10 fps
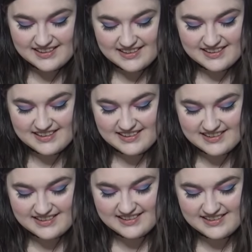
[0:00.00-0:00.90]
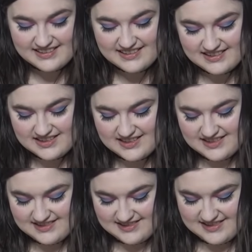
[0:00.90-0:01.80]

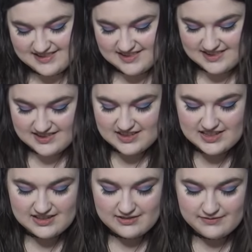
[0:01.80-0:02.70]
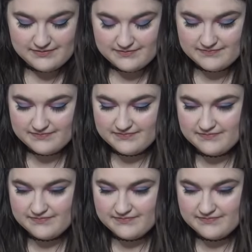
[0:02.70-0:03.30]
(not speaking)